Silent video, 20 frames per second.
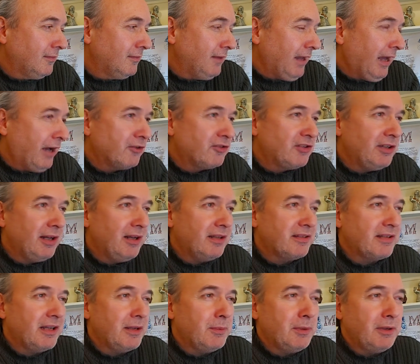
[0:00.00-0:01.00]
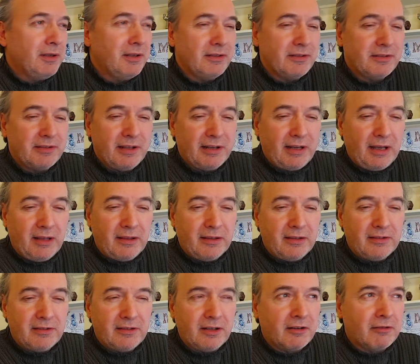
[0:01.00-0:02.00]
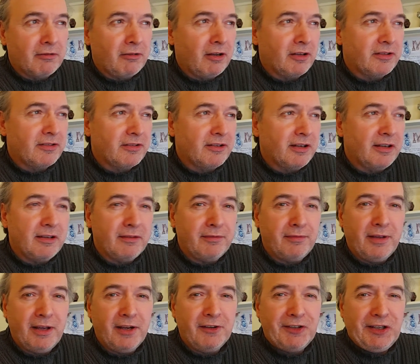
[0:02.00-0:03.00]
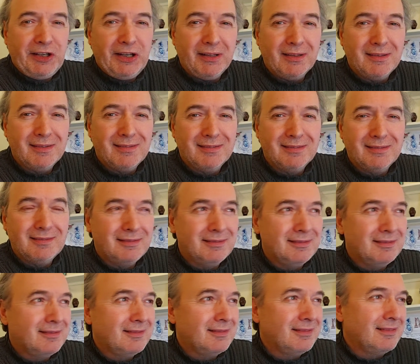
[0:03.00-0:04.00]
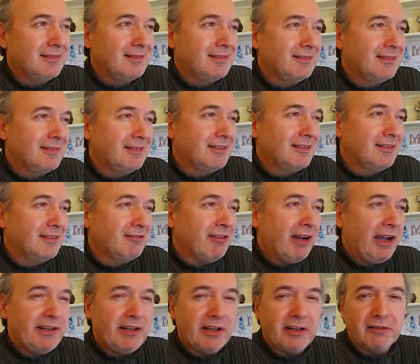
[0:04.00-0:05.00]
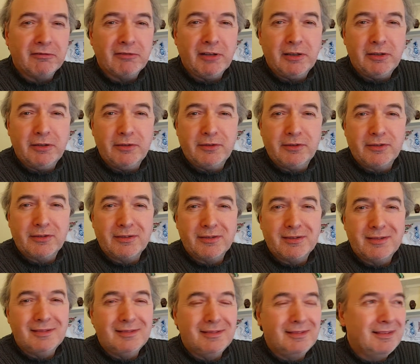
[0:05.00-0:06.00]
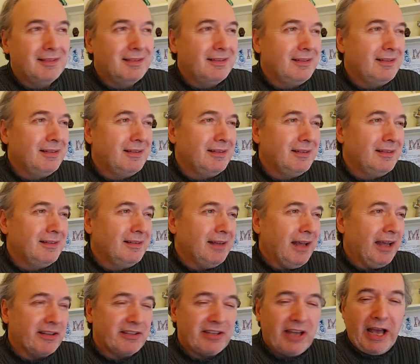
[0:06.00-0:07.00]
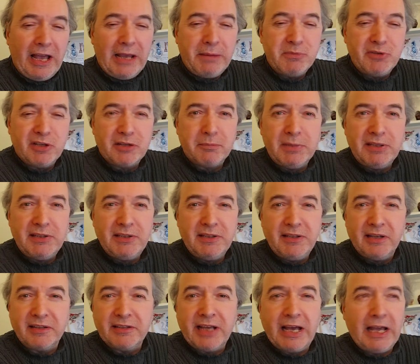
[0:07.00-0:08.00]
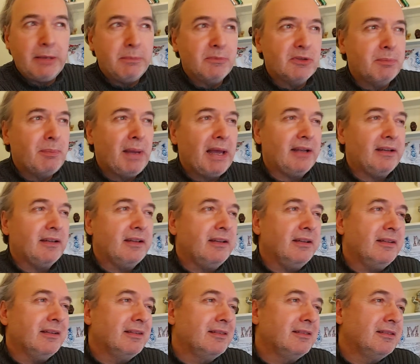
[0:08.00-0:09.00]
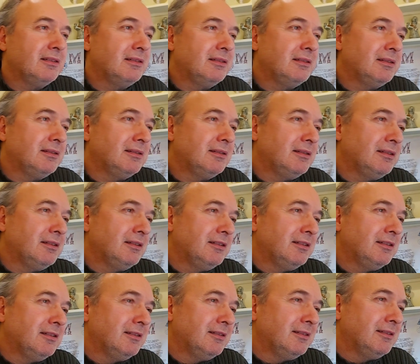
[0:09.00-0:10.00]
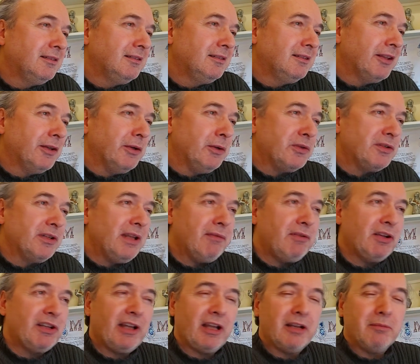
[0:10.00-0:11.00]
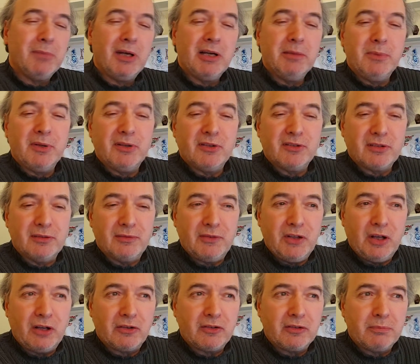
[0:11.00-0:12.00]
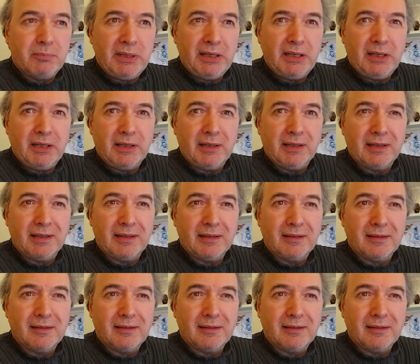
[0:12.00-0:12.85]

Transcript: How jealous I was that others had crossed into Faerie, riding the roads, at times admitted, at times abandoned, those never-done moments of not being there,